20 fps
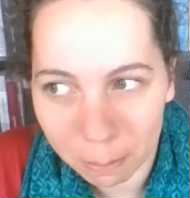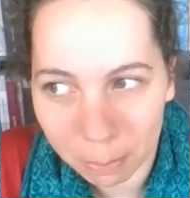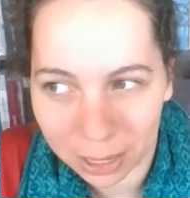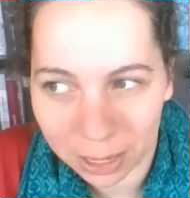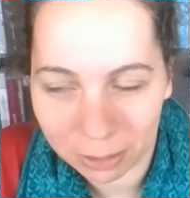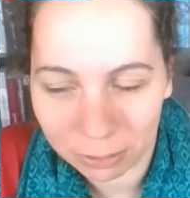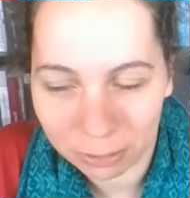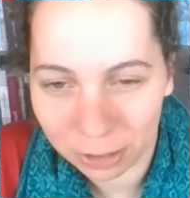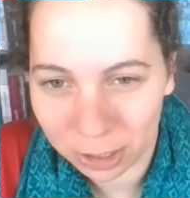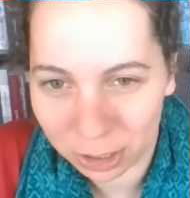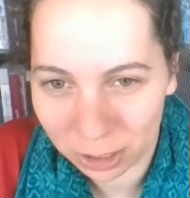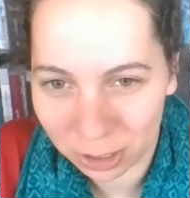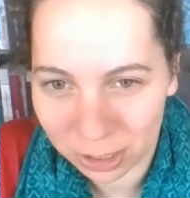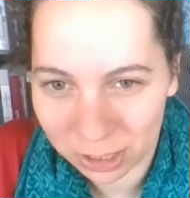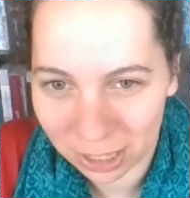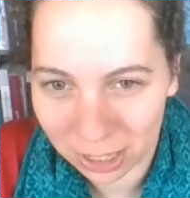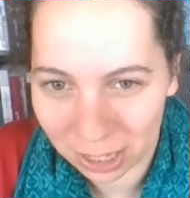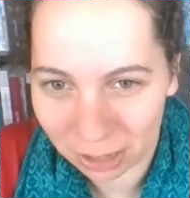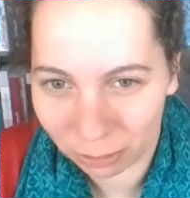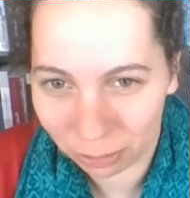But if you
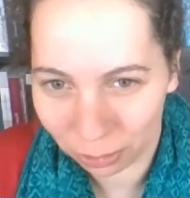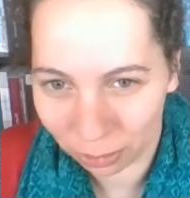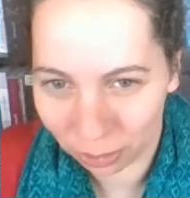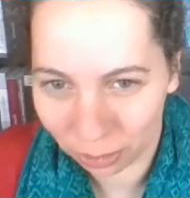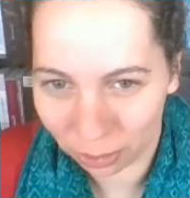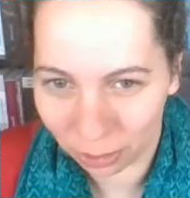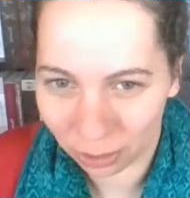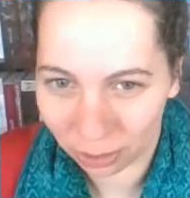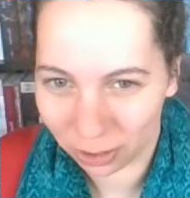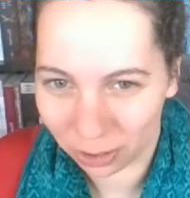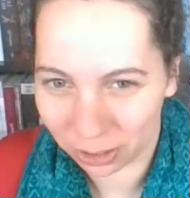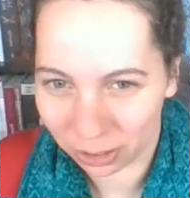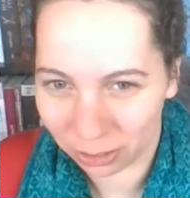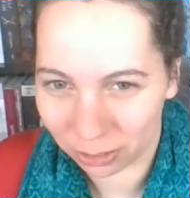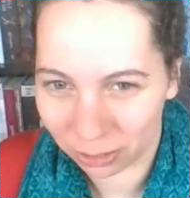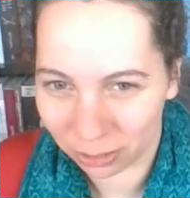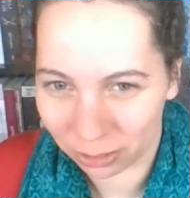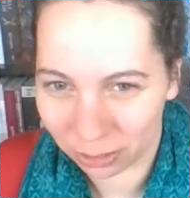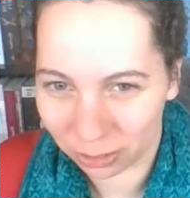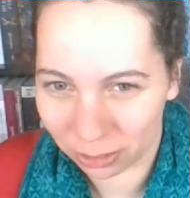choose it for the
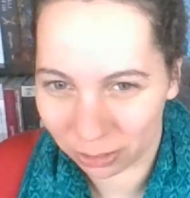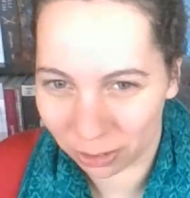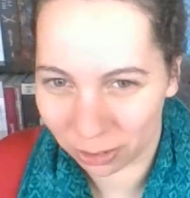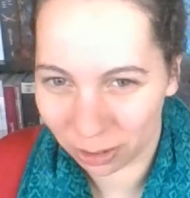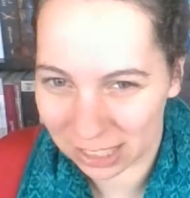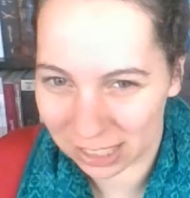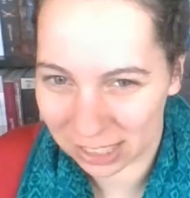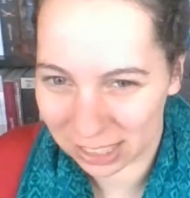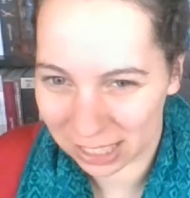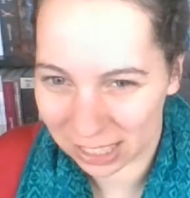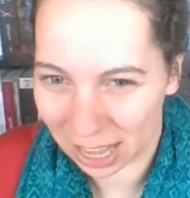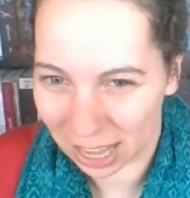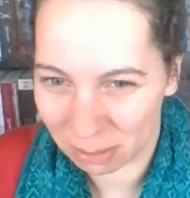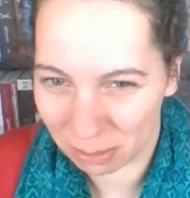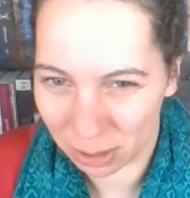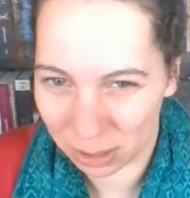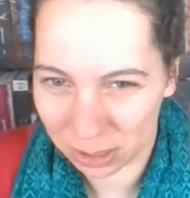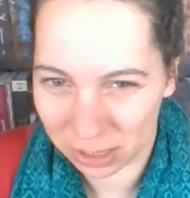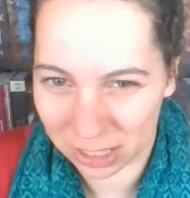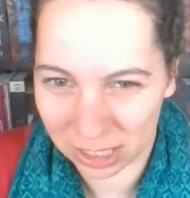wrong reasons
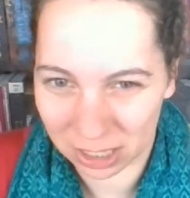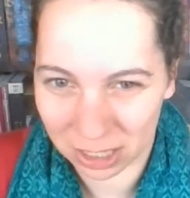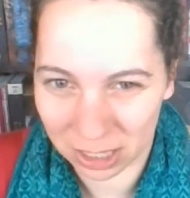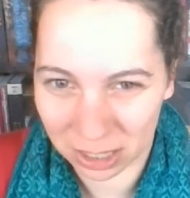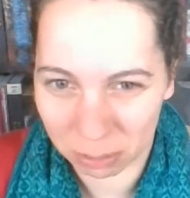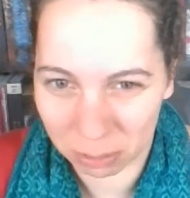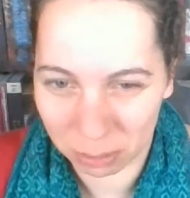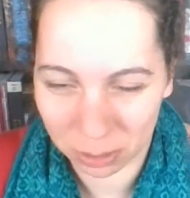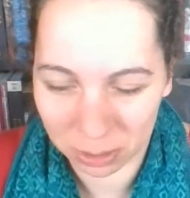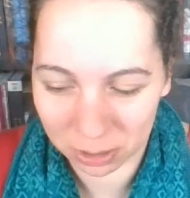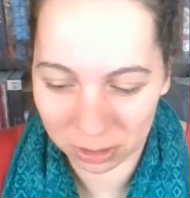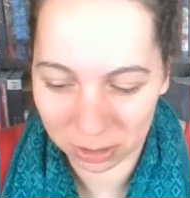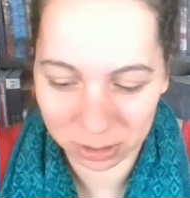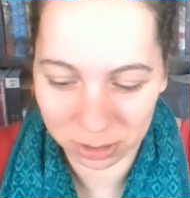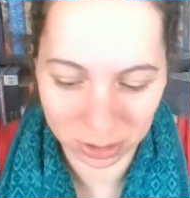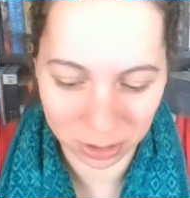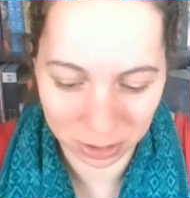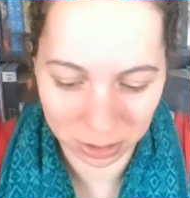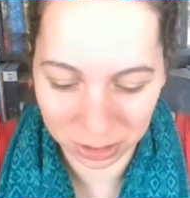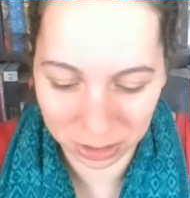that most
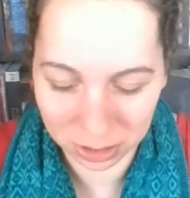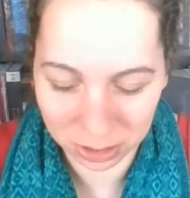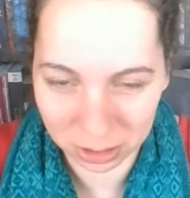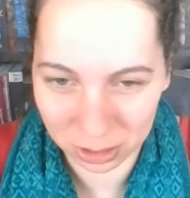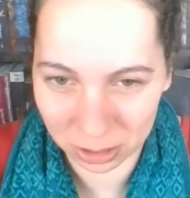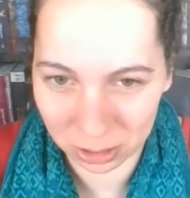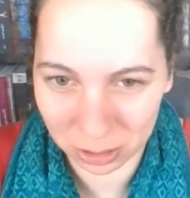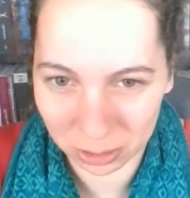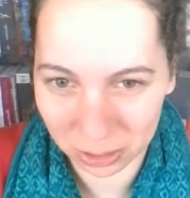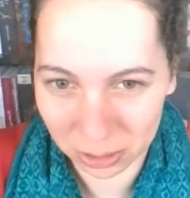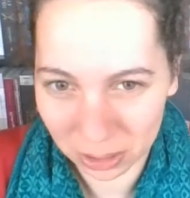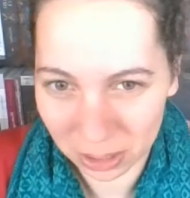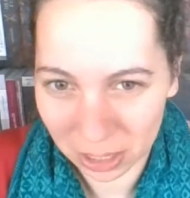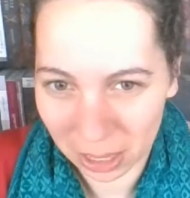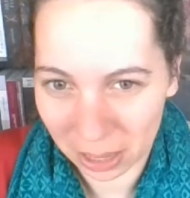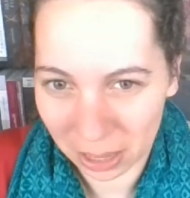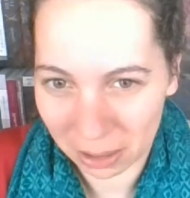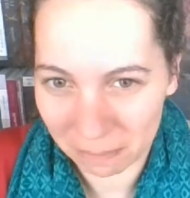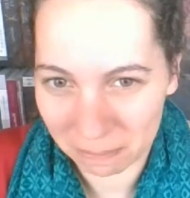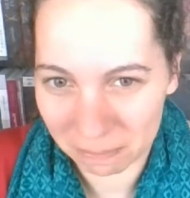students do,
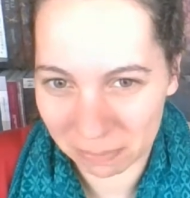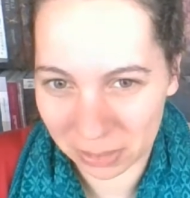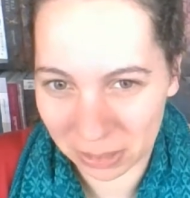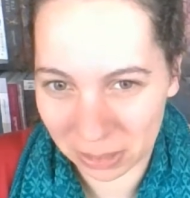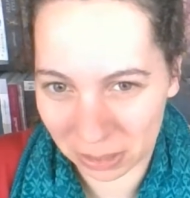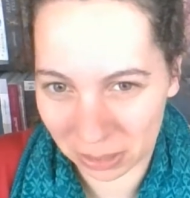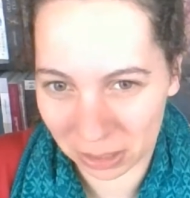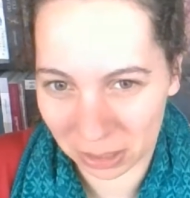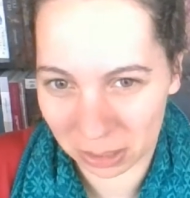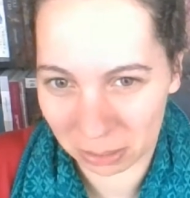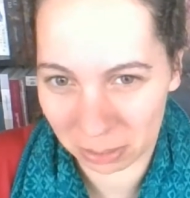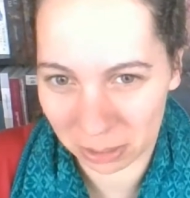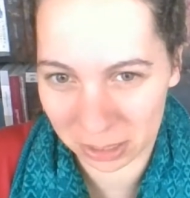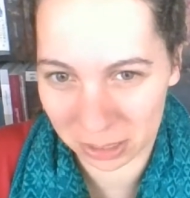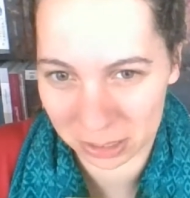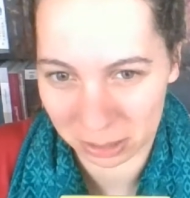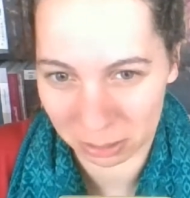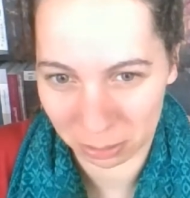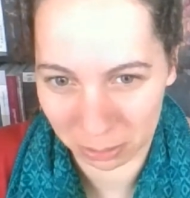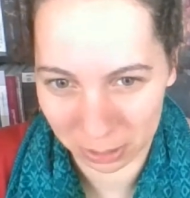you're going to
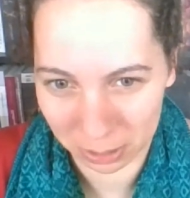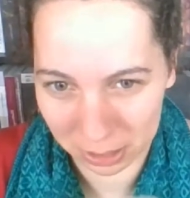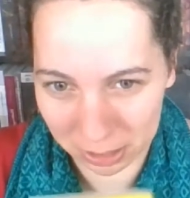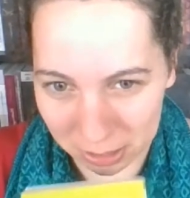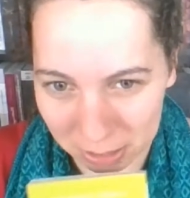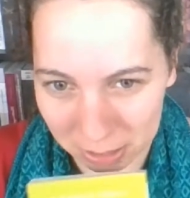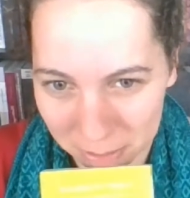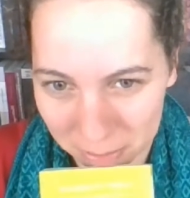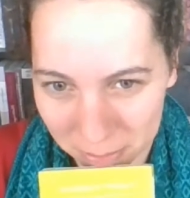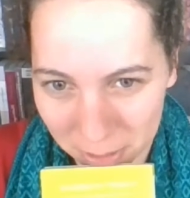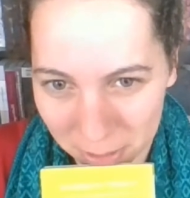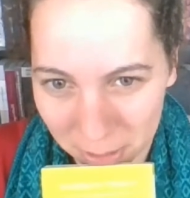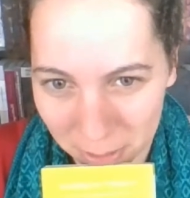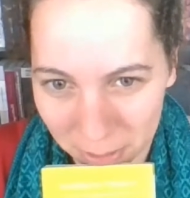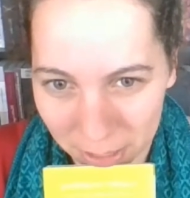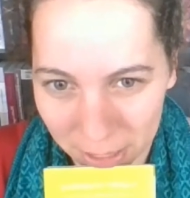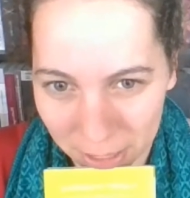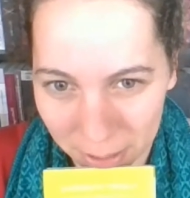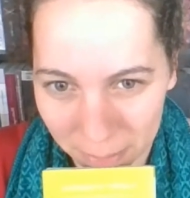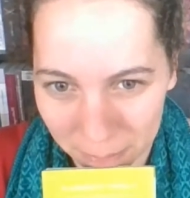be disappointed.
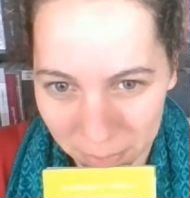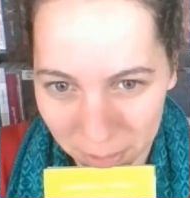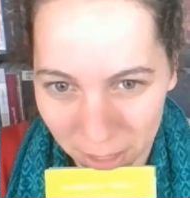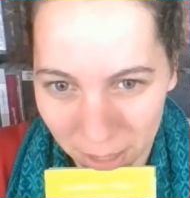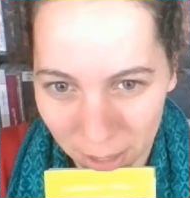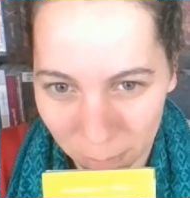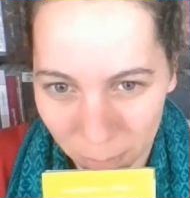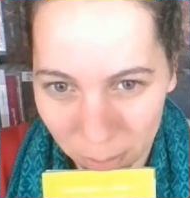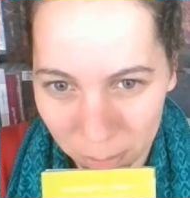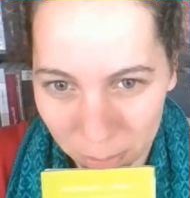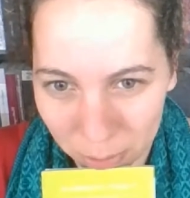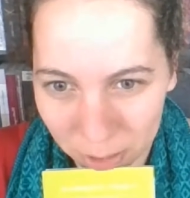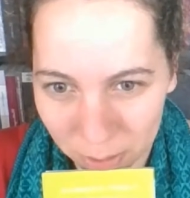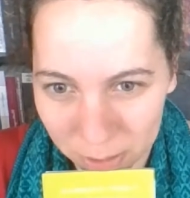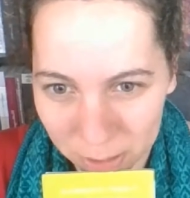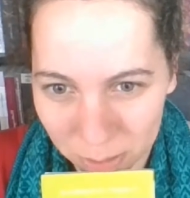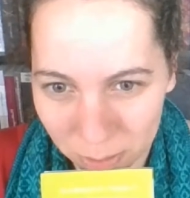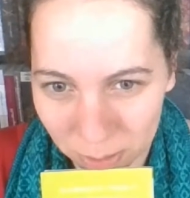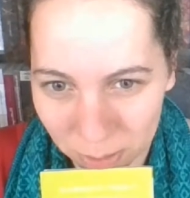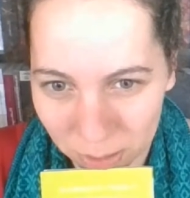Okay, what
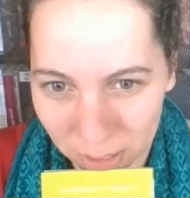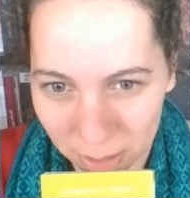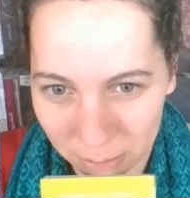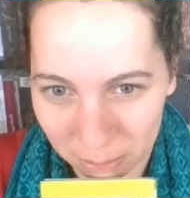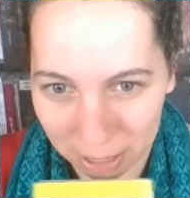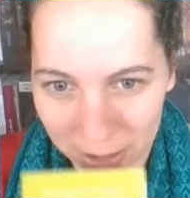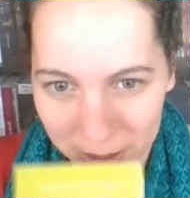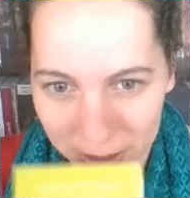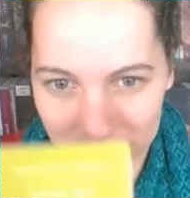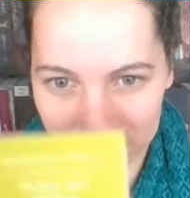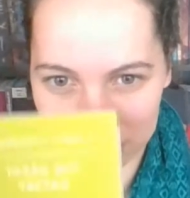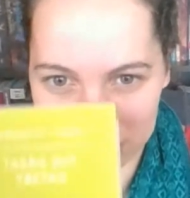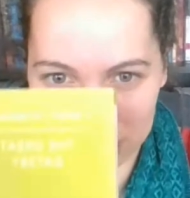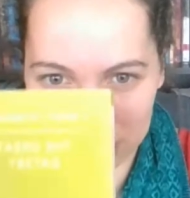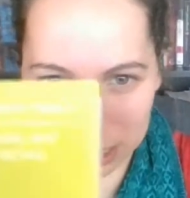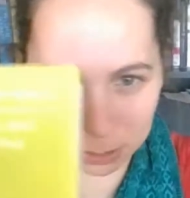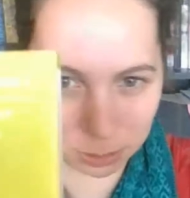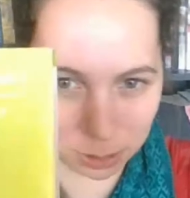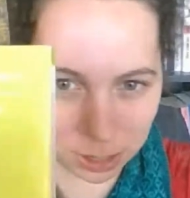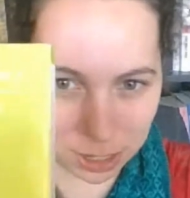book are we talking about?
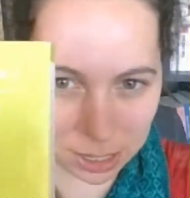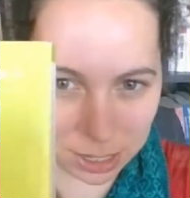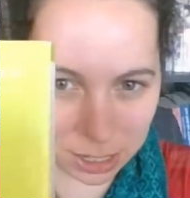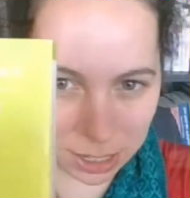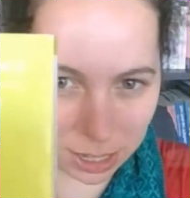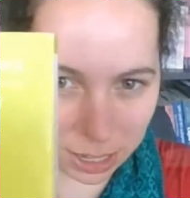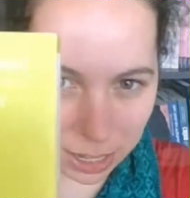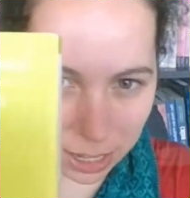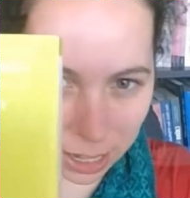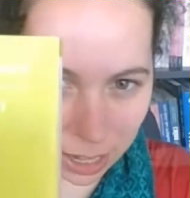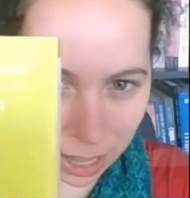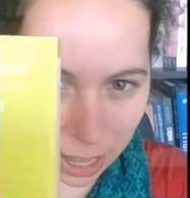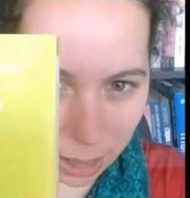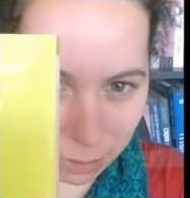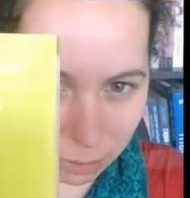This one, I